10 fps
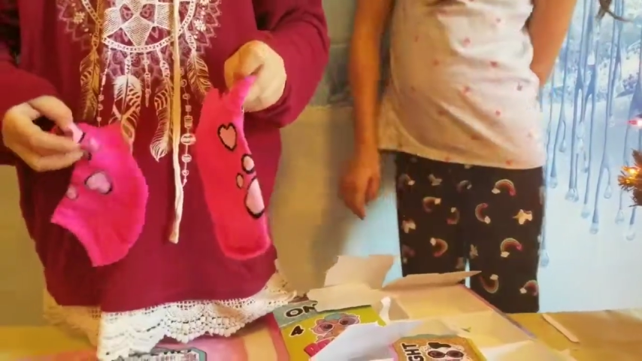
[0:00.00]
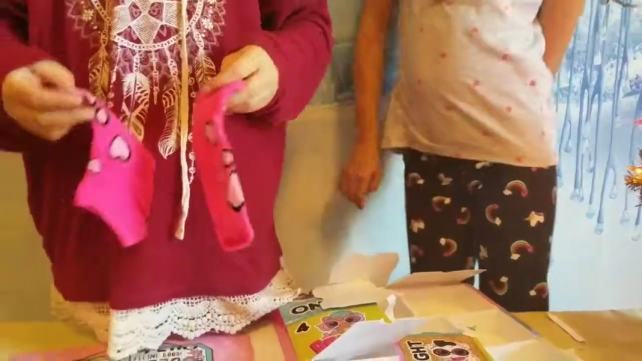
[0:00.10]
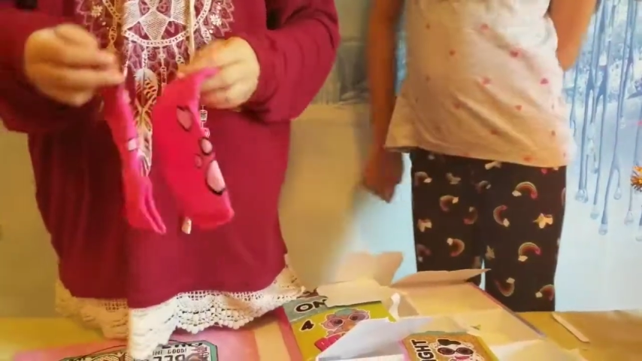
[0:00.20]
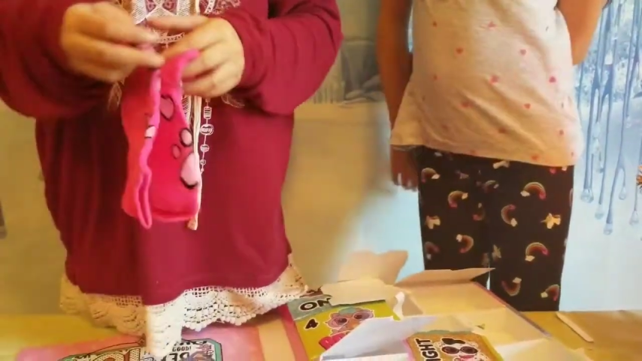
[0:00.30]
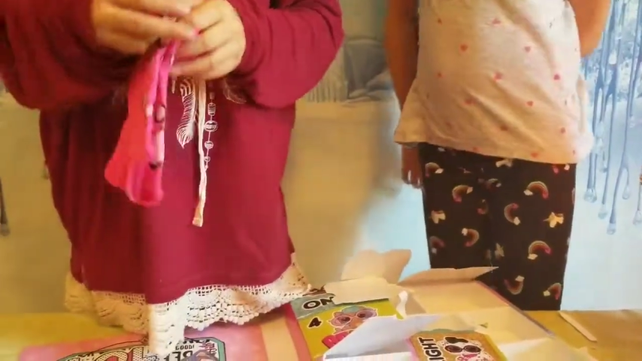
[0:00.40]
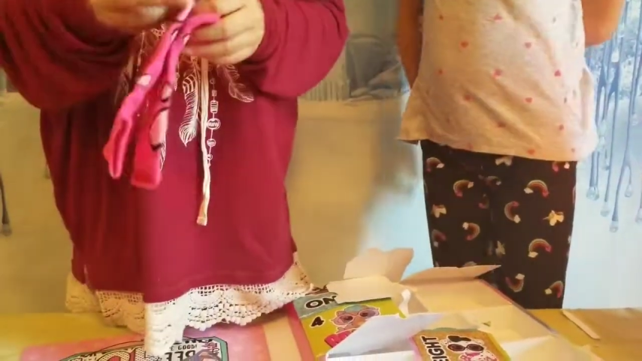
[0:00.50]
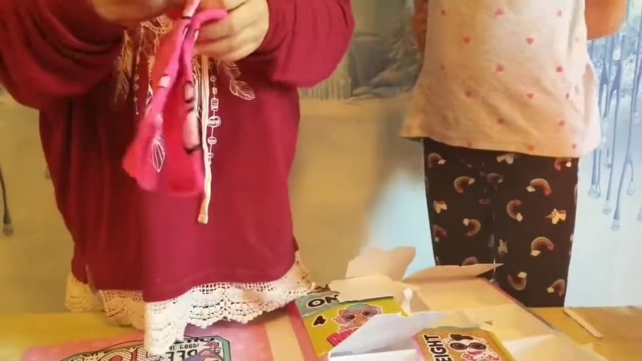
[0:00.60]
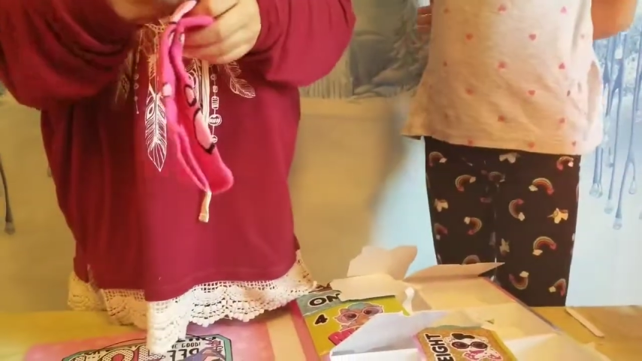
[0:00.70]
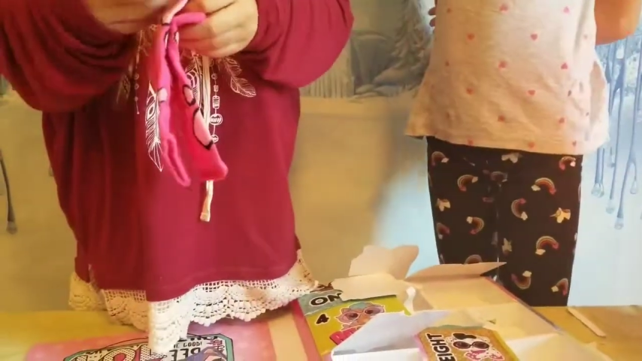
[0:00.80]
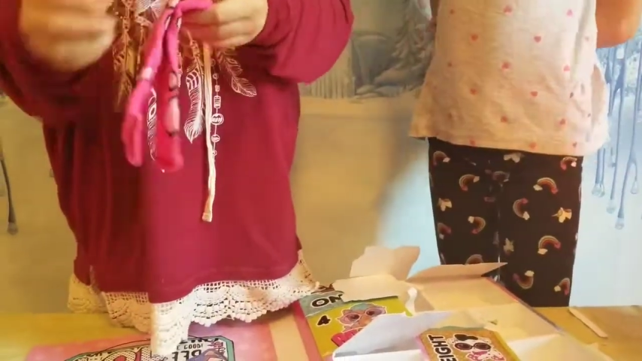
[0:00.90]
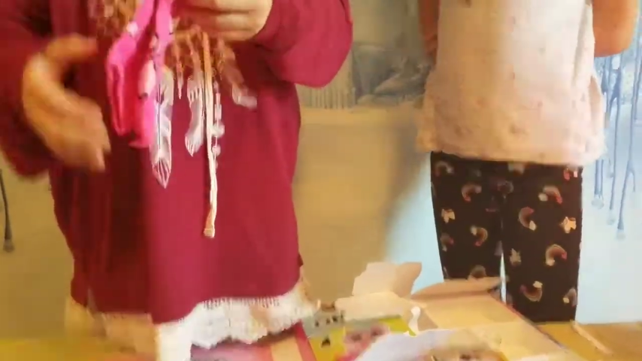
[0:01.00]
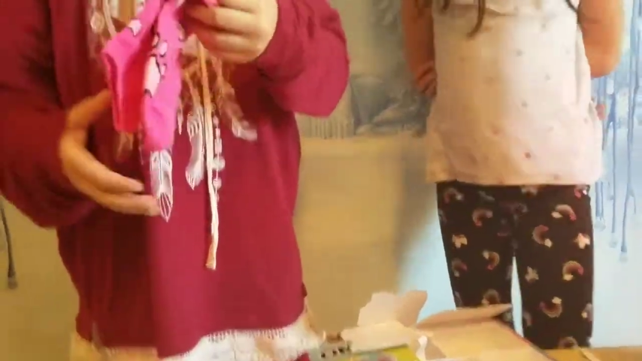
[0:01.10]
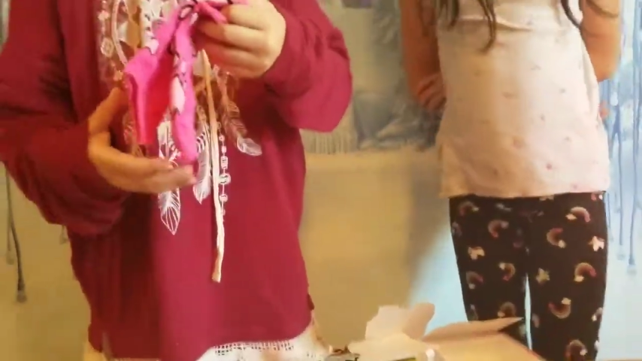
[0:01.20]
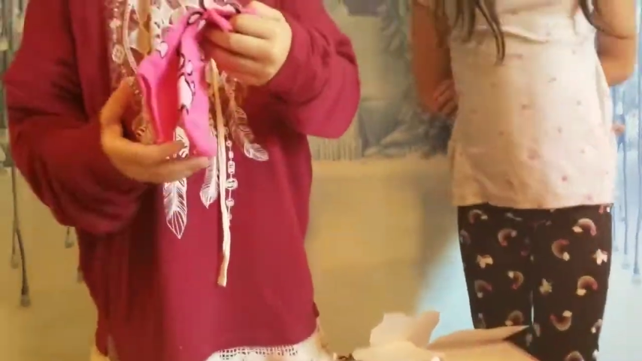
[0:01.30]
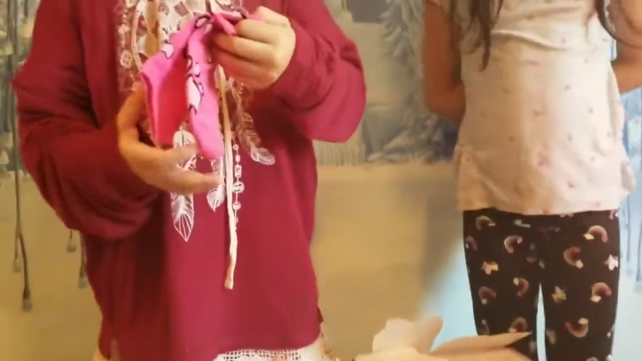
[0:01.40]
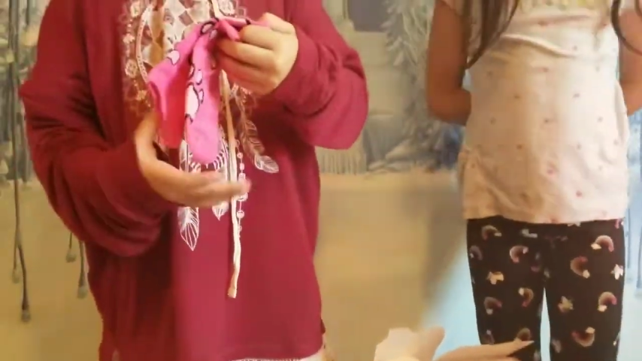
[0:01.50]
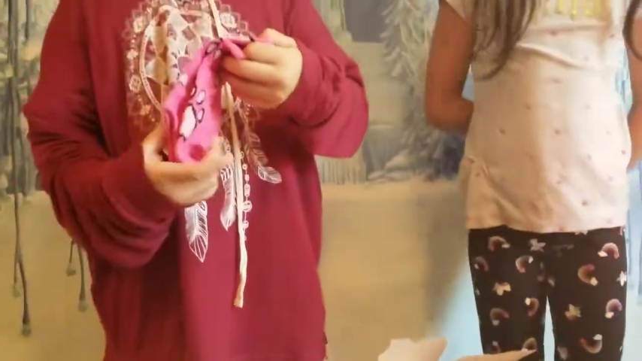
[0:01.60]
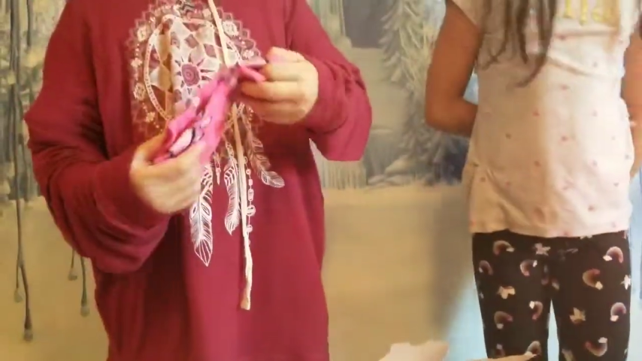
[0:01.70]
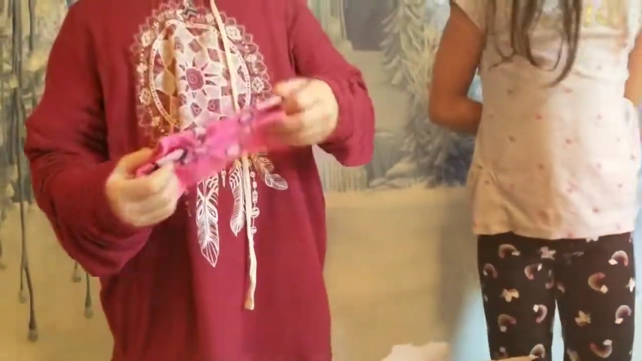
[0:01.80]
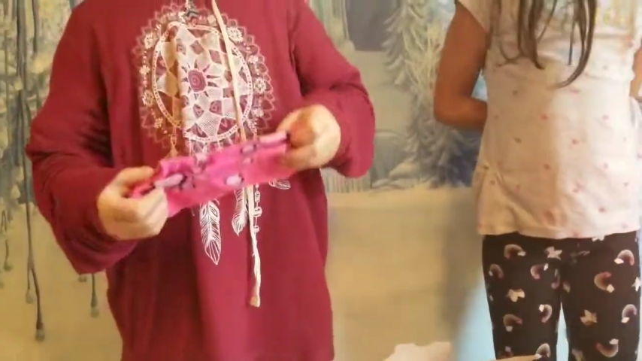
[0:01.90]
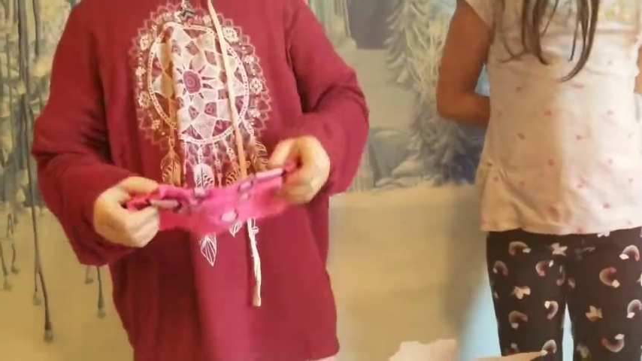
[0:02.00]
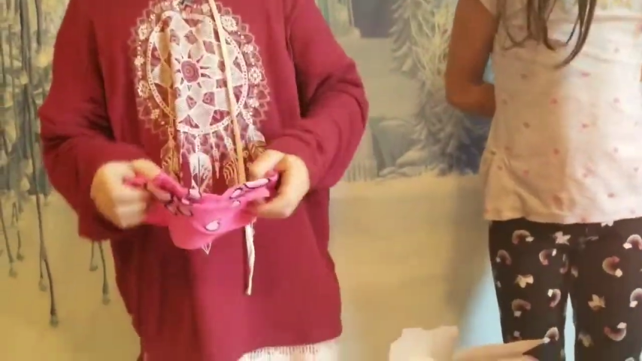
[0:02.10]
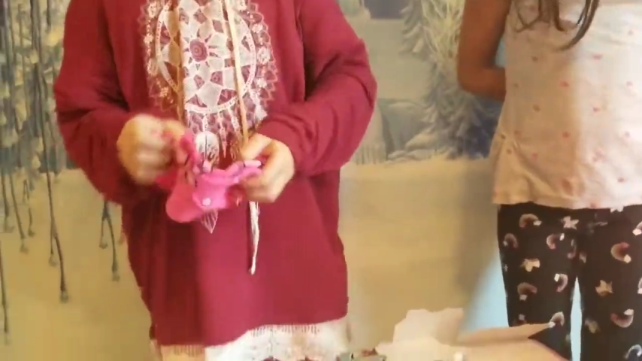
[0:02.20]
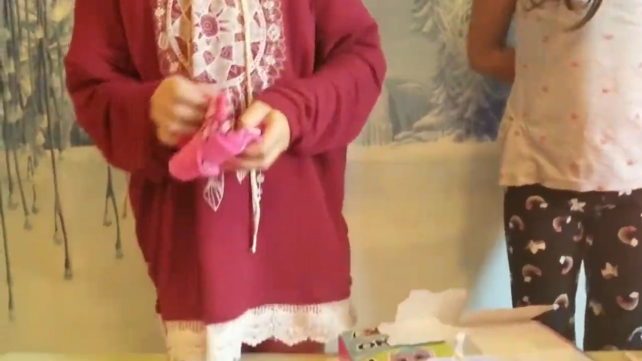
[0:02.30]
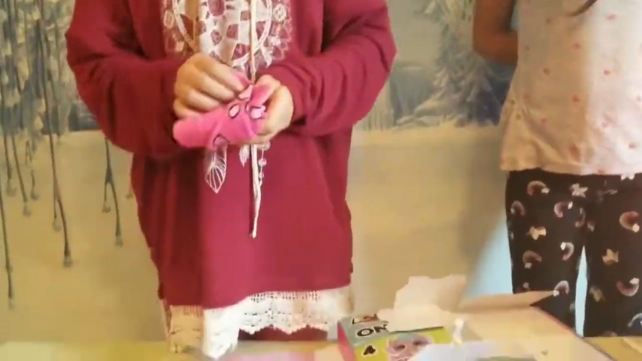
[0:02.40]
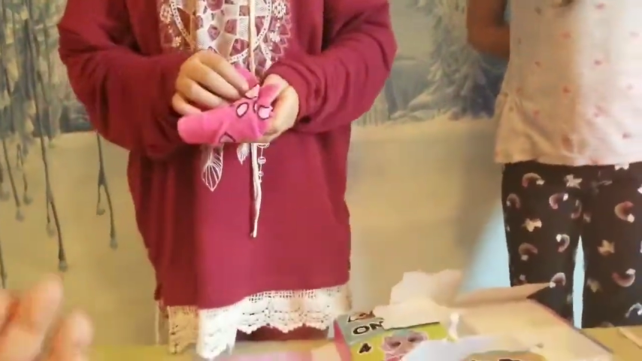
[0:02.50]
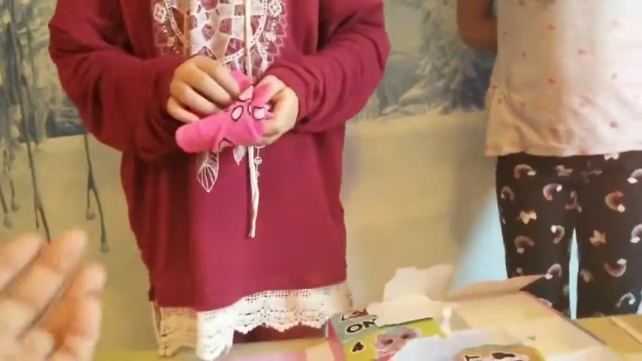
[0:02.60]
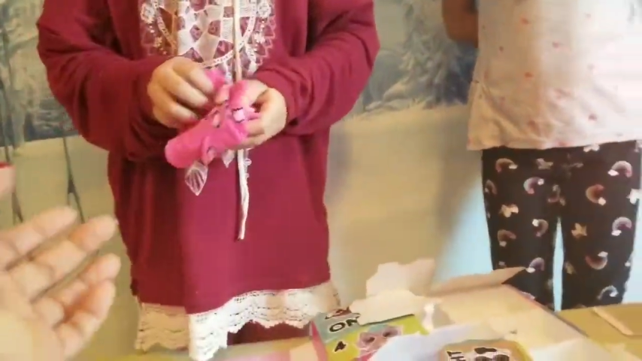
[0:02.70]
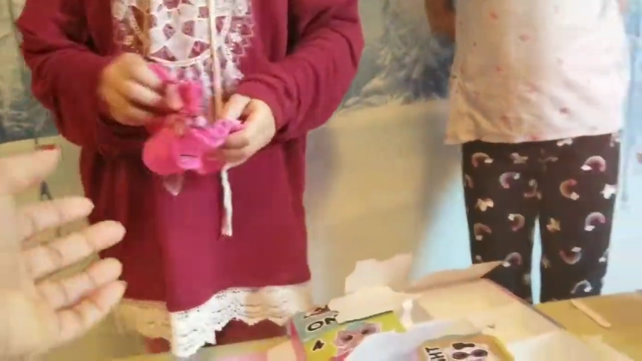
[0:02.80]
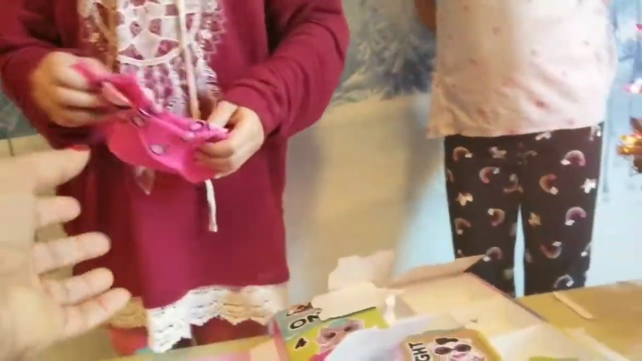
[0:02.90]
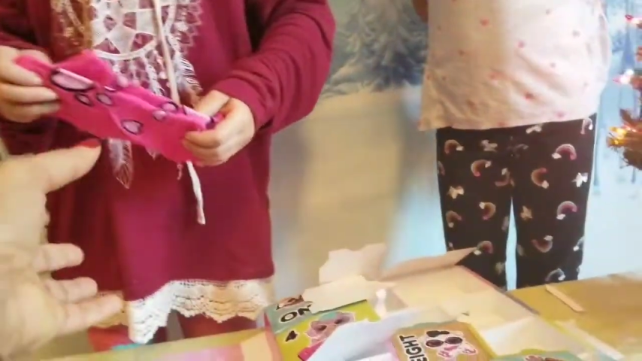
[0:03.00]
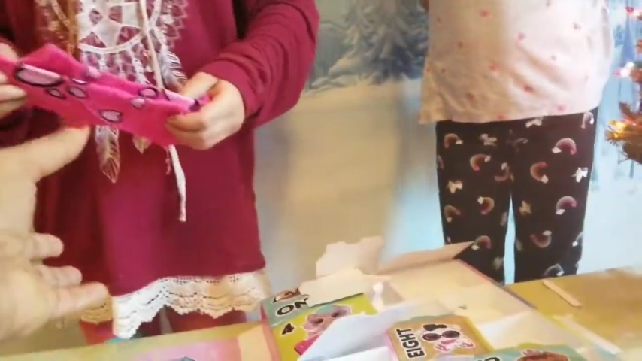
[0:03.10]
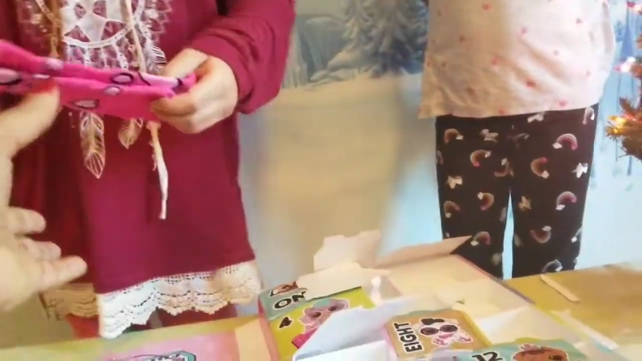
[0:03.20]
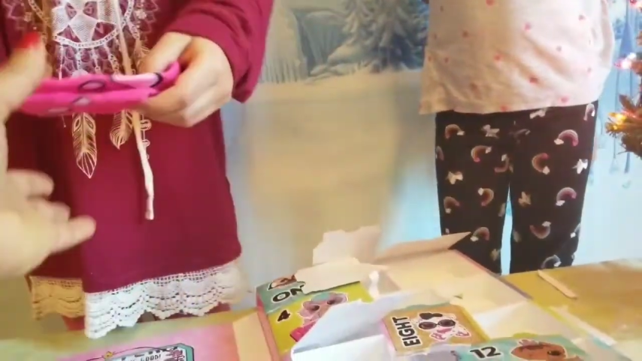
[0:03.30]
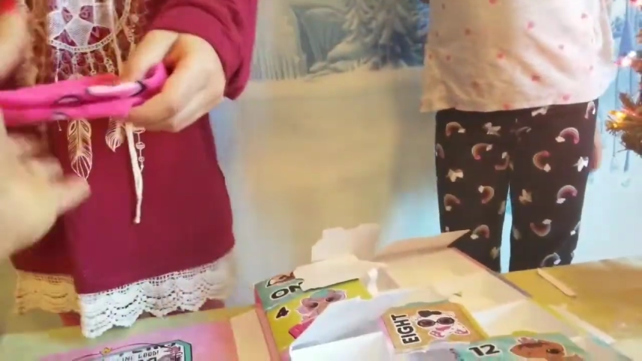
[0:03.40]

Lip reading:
Nobody's mouth can be seen.